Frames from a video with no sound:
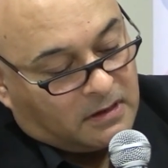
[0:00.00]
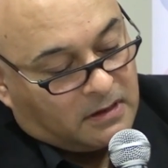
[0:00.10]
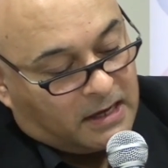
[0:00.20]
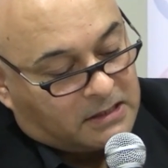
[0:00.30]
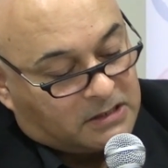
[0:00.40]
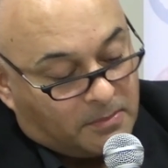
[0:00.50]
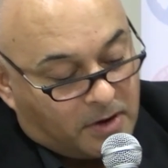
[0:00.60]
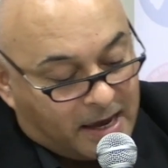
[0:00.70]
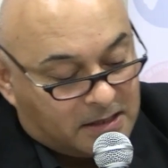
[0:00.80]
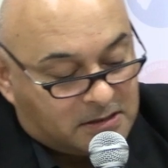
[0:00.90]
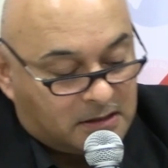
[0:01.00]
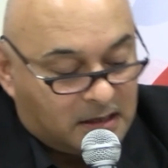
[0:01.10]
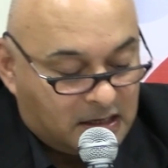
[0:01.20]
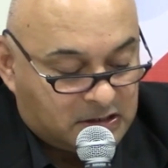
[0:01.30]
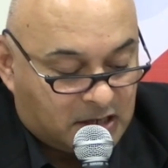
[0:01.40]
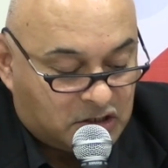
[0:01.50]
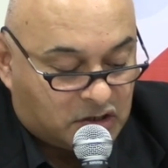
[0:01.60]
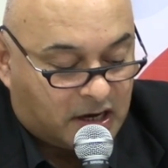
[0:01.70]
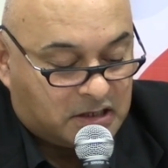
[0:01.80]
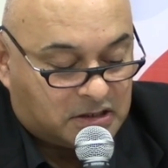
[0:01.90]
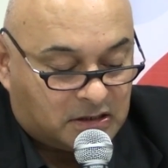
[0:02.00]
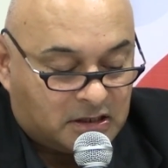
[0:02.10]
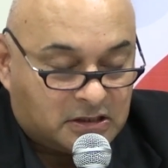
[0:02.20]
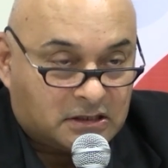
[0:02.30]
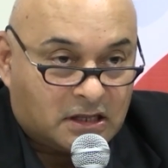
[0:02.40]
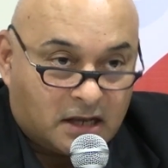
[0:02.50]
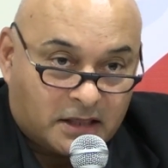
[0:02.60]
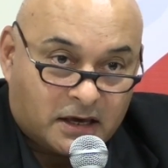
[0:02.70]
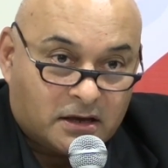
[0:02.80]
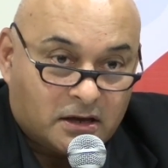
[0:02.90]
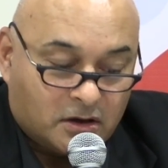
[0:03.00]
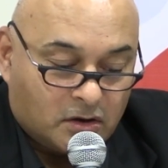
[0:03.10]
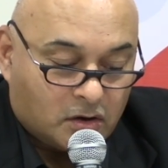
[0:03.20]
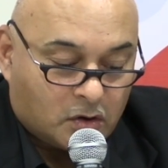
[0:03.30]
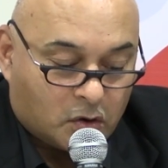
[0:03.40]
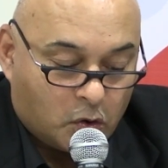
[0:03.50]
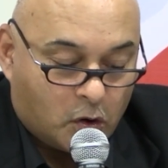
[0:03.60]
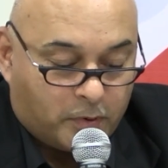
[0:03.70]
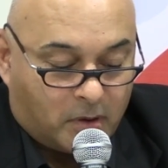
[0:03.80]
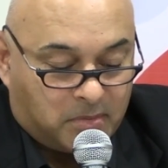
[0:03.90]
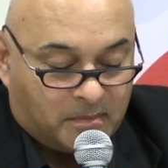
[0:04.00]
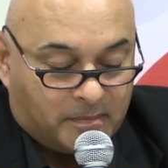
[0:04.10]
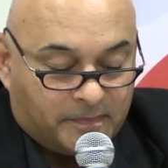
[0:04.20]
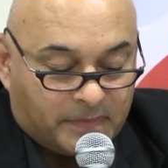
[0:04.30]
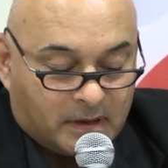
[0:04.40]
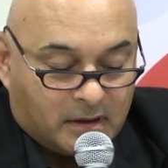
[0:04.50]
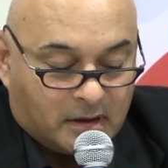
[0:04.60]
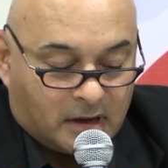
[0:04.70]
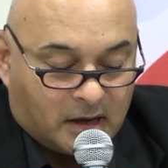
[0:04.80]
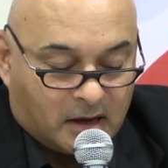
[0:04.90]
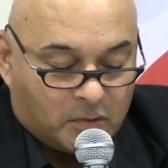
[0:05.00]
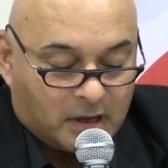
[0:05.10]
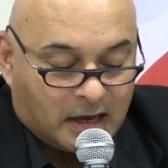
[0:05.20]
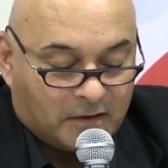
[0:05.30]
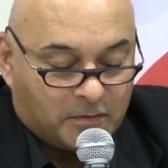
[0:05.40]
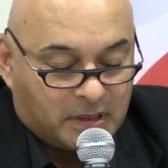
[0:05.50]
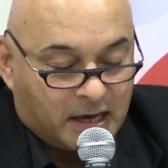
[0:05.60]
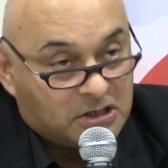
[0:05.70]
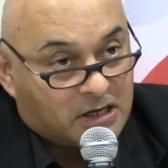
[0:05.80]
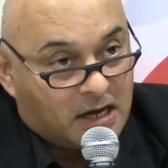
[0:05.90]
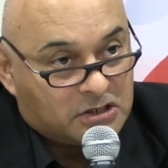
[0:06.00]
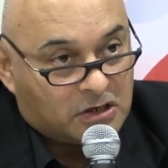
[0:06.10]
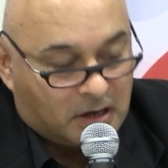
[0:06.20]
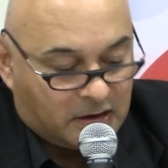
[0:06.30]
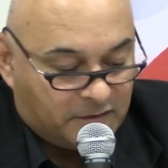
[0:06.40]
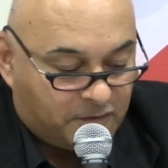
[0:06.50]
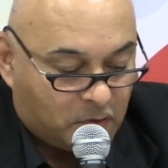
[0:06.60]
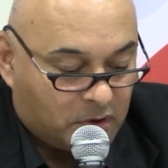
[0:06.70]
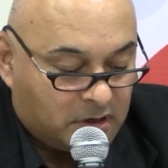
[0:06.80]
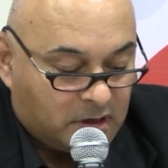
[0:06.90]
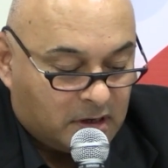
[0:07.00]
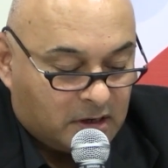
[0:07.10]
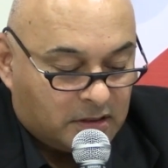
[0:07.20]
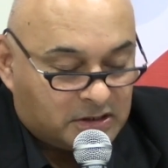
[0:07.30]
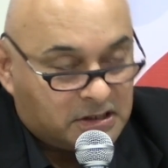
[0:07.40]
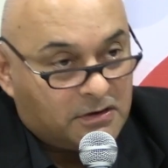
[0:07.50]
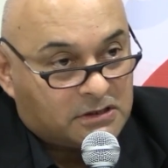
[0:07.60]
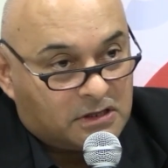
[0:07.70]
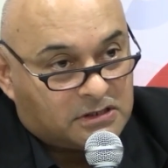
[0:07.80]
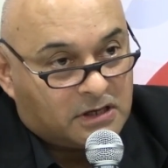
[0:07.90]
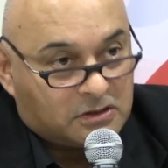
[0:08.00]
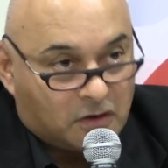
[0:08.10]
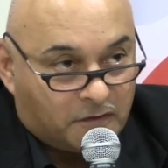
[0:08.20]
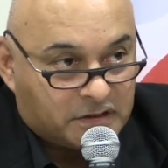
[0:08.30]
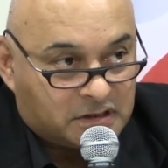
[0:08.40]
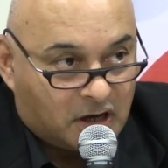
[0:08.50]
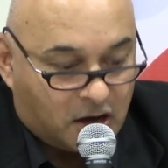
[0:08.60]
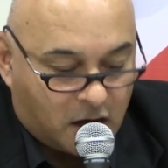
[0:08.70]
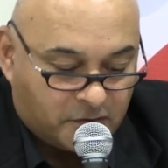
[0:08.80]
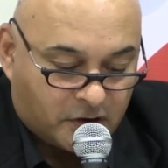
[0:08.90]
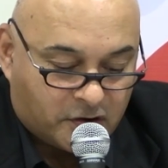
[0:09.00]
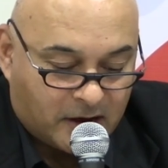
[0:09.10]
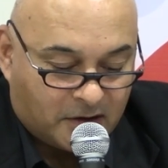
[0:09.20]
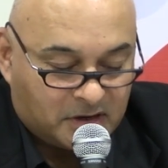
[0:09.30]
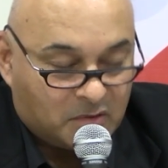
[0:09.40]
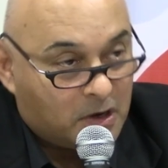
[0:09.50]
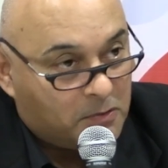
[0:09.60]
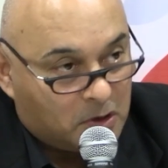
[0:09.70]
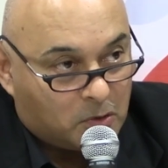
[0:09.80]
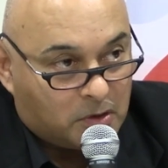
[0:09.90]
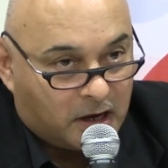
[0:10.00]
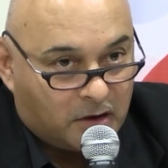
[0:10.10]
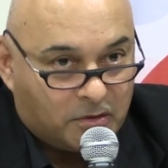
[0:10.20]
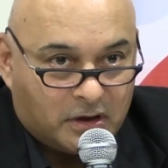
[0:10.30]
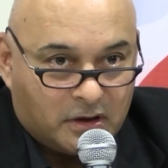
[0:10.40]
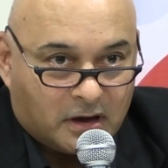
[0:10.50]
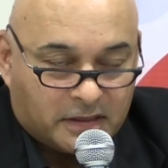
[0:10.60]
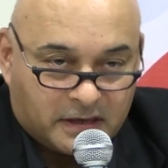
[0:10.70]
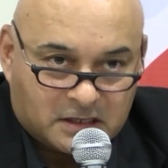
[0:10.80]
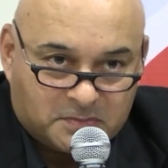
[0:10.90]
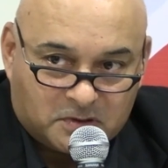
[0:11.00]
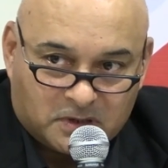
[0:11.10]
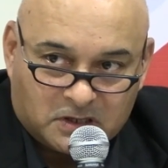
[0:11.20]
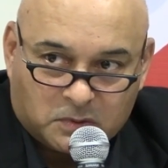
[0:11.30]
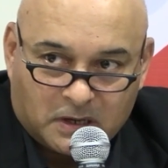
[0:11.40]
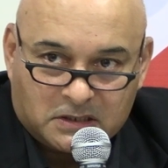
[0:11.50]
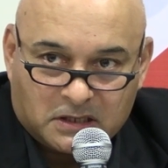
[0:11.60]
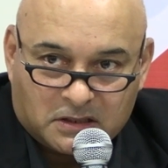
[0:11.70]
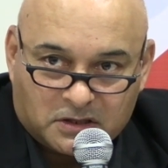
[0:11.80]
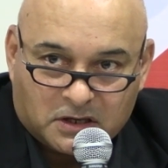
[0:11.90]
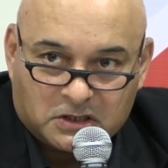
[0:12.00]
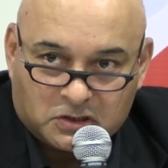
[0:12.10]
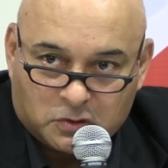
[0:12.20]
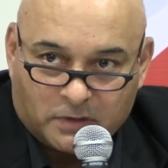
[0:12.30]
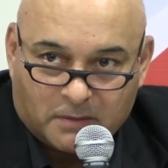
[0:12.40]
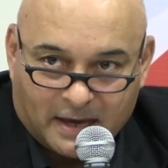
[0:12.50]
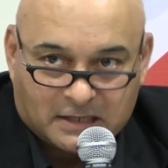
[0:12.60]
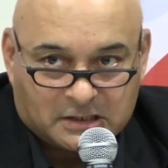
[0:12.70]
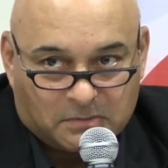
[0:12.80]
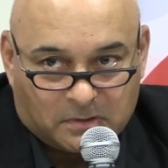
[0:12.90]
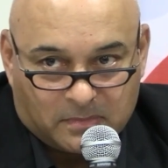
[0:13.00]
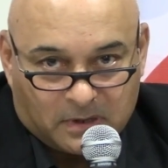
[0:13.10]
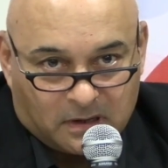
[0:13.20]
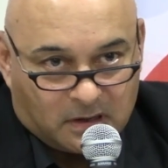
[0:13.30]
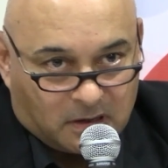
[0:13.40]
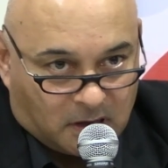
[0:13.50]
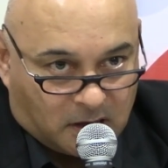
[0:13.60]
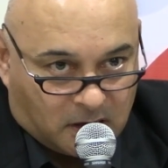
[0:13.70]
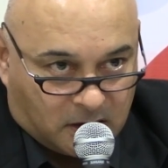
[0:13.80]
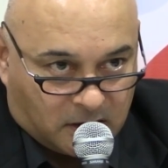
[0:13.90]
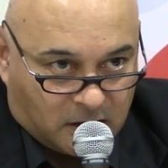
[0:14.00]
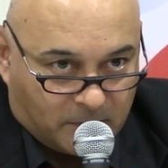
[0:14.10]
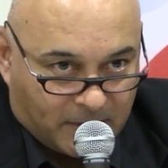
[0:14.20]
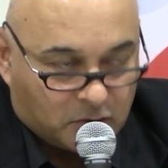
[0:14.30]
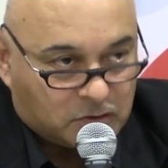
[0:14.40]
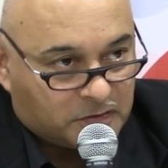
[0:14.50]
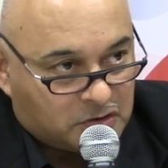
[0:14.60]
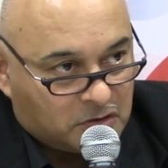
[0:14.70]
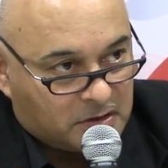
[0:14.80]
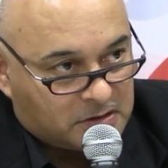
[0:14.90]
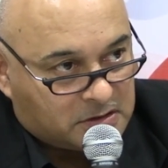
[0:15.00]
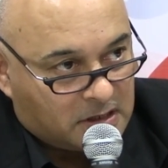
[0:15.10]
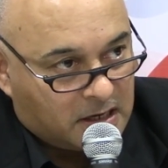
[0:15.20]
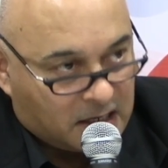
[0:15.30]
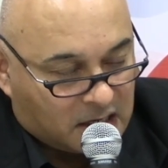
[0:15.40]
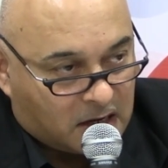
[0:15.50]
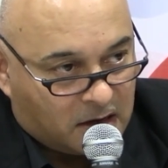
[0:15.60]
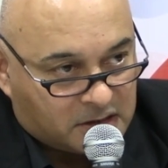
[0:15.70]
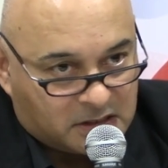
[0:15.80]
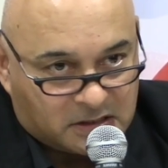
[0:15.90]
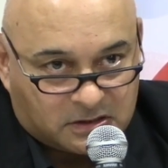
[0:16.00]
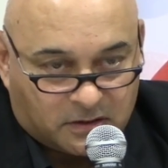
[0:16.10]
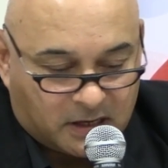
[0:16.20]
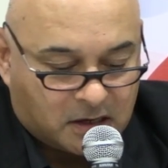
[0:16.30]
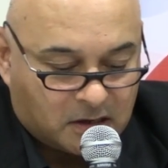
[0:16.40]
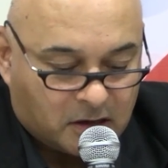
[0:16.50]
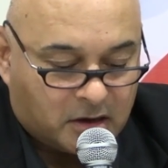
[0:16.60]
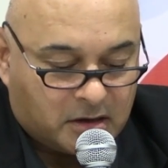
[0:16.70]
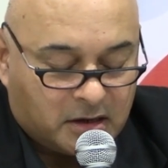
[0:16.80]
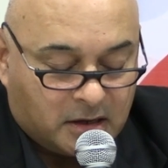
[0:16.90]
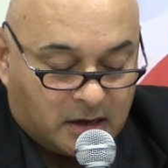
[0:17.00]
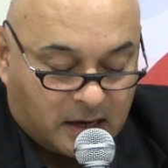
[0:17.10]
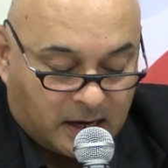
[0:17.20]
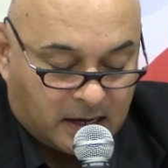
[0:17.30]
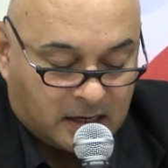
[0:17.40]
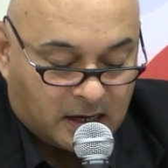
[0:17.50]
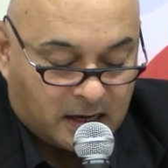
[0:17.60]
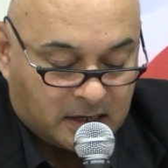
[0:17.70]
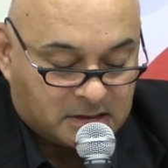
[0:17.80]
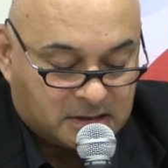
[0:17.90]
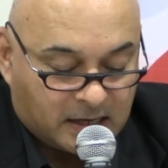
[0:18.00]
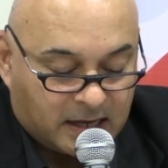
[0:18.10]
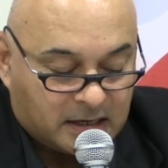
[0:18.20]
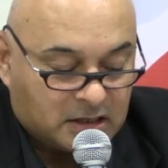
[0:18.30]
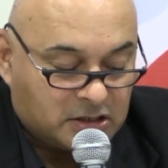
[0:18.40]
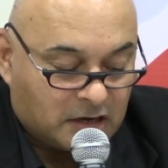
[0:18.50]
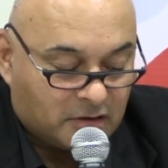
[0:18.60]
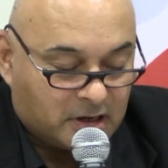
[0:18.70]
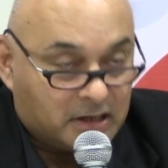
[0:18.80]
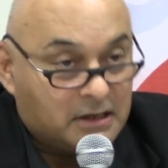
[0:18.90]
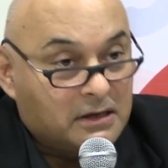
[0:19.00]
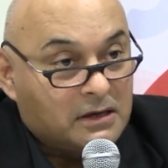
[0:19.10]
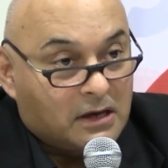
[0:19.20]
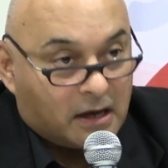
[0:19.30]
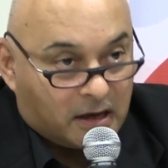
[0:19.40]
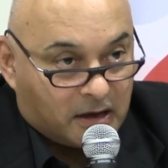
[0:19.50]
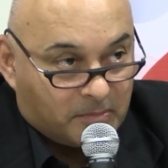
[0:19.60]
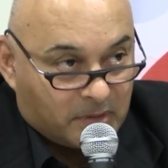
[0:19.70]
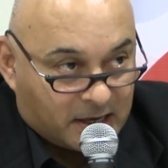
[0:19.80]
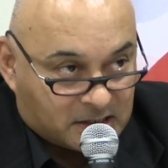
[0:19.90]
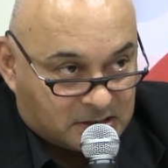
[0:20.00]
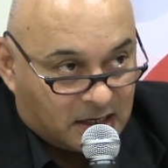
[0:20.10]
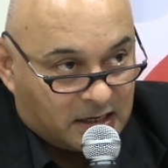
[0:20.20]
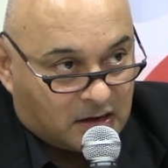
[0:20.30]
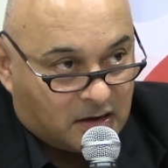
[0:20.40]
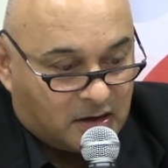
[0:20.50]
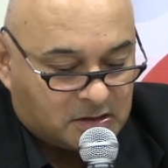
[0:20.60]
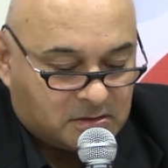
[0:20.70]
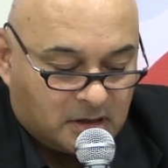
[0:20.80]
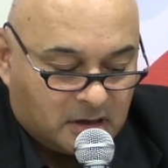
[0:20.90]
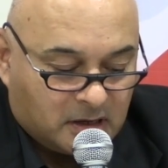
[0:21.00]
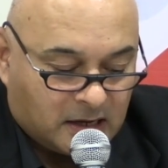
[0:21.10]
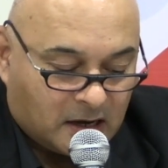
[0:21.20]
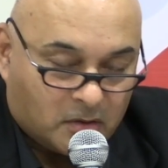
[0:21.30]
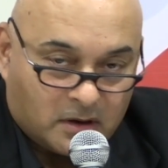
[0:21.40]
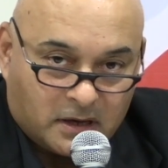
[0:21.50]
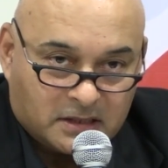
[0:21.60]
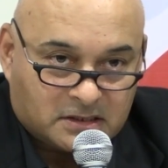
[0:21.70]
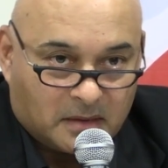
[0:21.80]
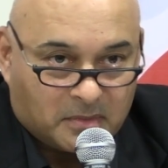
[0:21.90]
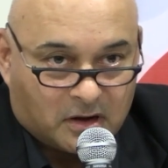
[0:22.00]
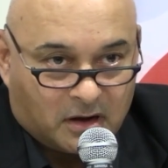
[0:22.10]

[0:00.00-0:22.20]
Next, number eight is education. This is another core problem we have with education going forward. The serious concerns obviously are overcrowding, where we all know, I think it's between 20 and 30 should be a maximum amount of students in classes so they can learn and understand and generally excel in class. Now, in some